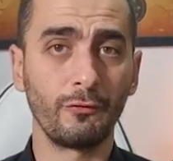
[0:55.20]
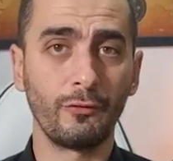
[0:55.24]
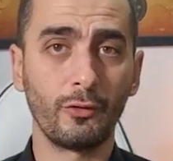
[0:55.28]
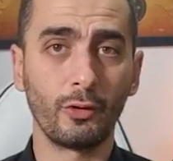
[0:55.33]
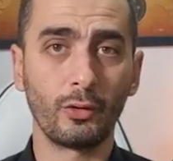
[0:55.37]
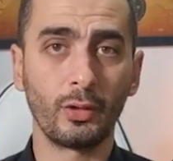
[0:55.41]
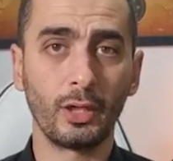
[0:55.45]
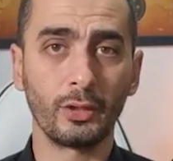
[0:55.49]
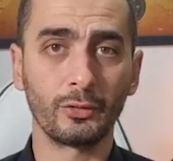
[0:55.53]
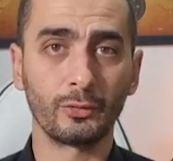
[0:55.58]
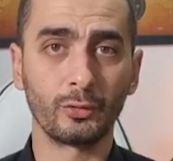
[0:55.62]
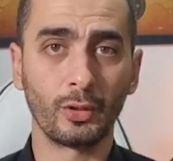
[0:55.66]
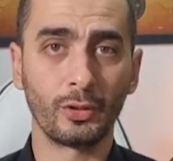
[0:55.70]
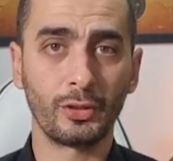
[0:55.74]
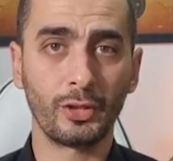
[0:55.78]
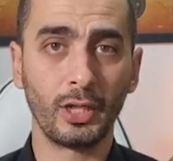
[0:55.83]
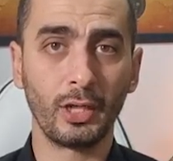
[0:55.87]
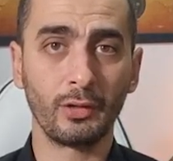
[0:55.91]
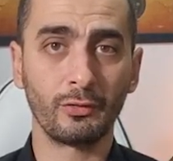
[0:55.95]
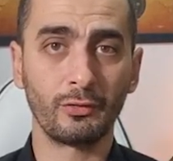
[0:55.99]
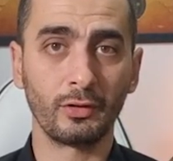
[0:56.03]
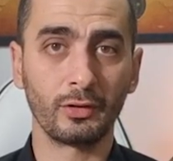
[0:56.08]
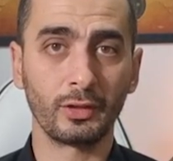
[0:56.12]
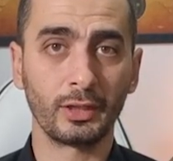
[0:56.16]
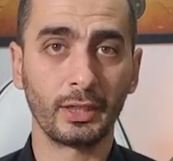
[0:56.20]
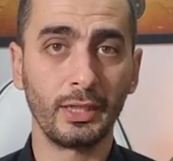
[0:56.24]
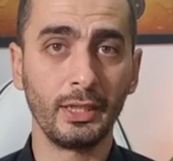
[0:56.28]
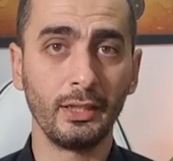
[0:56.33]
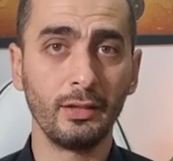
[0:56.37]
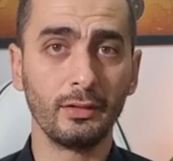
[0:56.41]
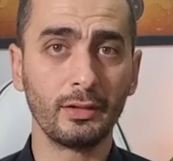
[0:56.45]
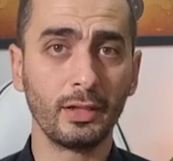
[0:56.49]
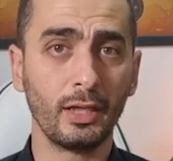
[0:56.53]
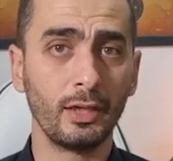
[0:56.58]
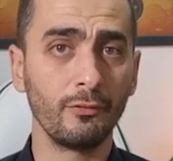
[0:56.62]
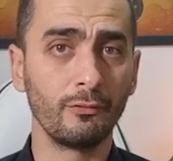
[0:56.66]
to four hundred thousand
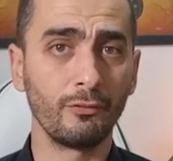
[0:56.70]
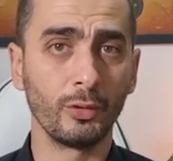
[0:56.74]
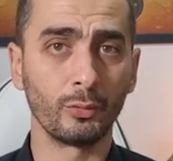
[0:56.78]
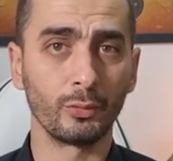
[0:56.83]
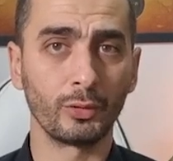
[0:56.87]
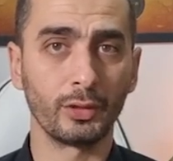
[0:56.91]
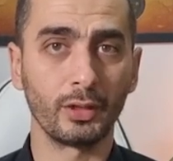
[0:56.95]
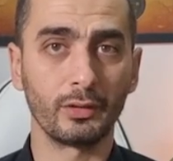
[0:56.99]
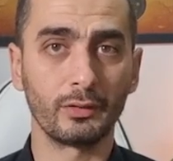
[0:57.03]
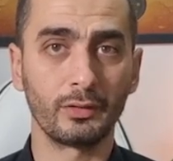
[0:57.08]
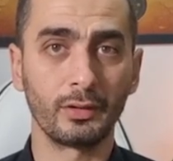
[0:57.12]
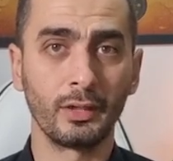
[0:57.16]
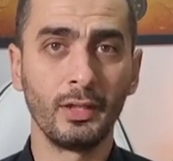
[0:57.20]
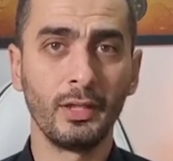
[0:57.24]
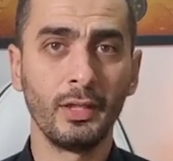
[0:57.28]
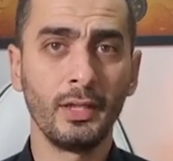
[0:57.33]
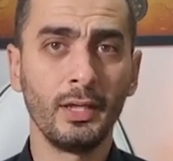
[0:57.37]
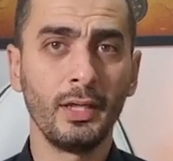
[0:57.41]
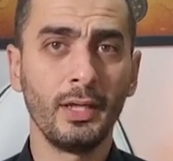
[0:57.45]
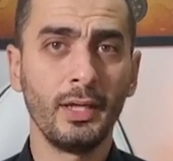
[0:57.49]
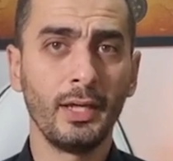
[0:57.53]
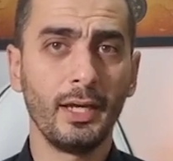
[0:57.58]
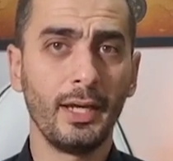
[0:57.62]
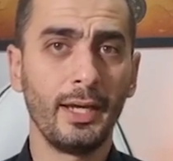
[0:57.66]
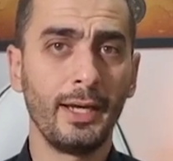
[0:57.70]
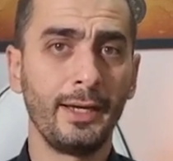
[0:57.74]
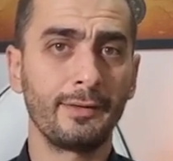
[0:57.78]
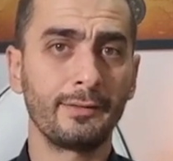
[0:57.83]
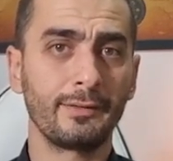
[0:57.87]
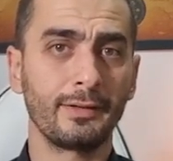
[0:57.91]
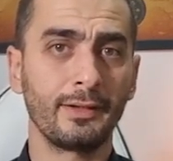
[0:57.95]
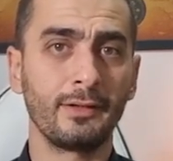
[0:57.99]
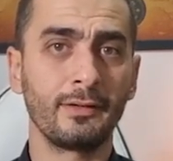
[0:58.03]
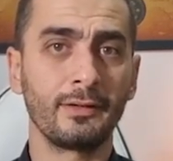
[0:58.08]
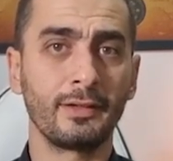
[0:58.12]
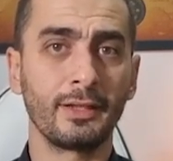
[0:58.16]
killed and wounded,
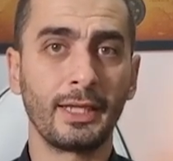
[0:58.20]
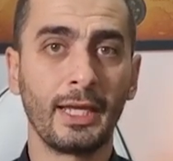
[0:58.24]
and in